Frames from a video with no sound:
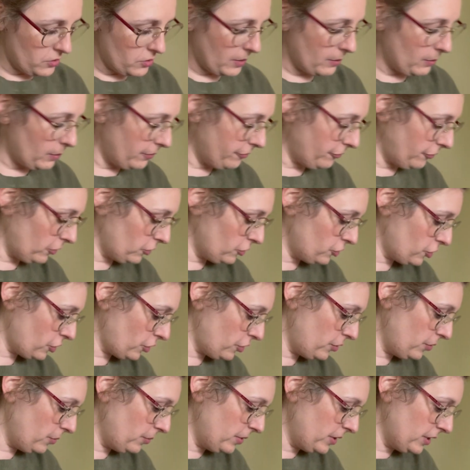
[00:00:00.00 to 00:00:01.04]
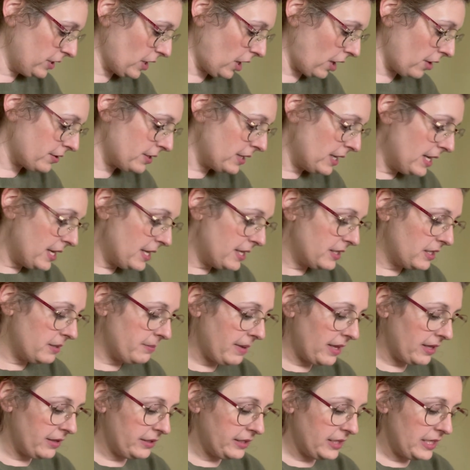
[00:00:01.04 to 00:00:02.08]
I will first show you the yarn. The
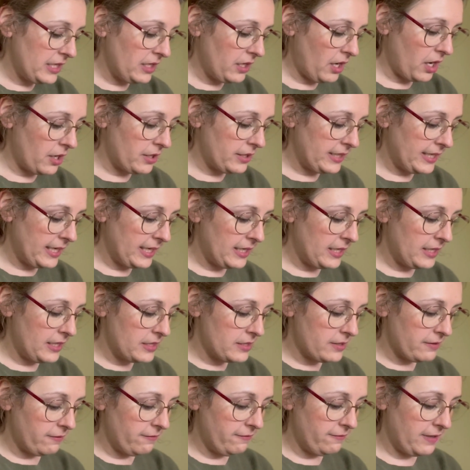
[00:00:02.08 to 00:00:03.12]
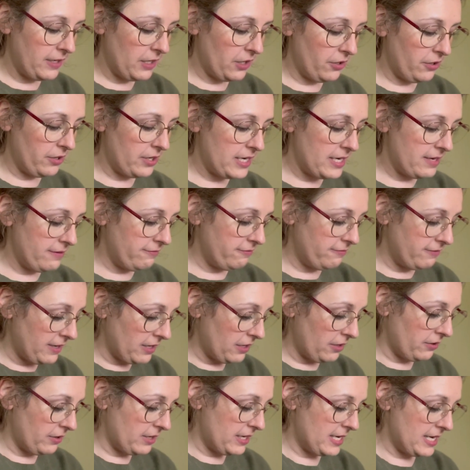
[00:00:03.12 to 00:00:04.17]
Melody cardigan is a very,
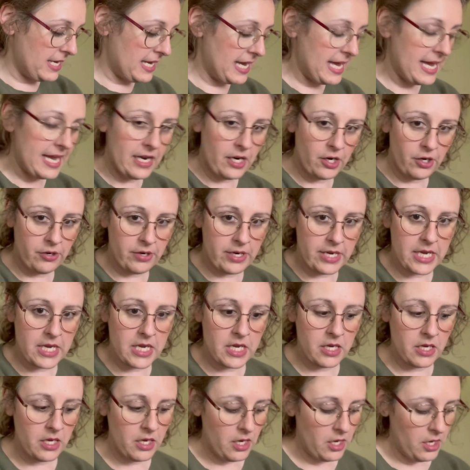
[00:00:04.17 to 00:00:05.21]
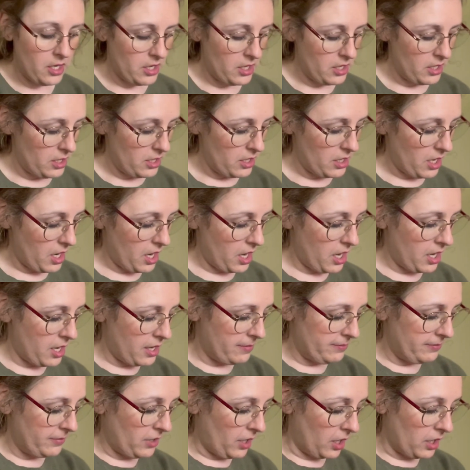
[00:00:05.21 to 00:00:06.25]
very airy
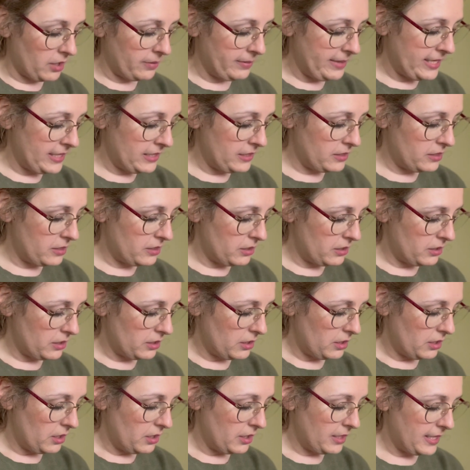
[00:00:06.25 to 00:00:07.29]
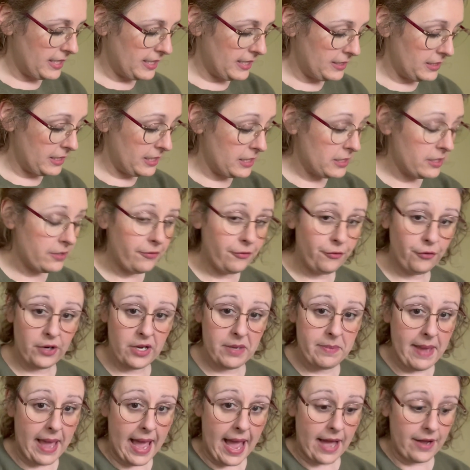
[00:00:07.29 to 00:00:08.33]
garment. It is a free
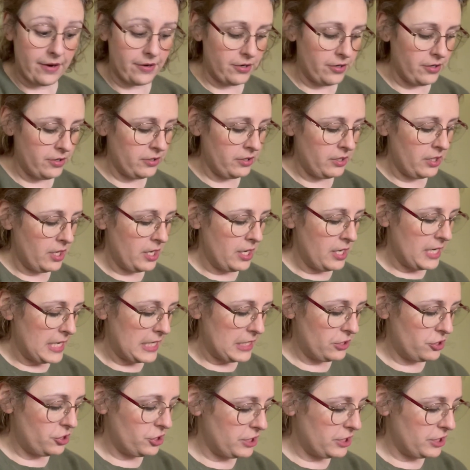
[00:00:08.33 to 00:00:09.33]
pattern, and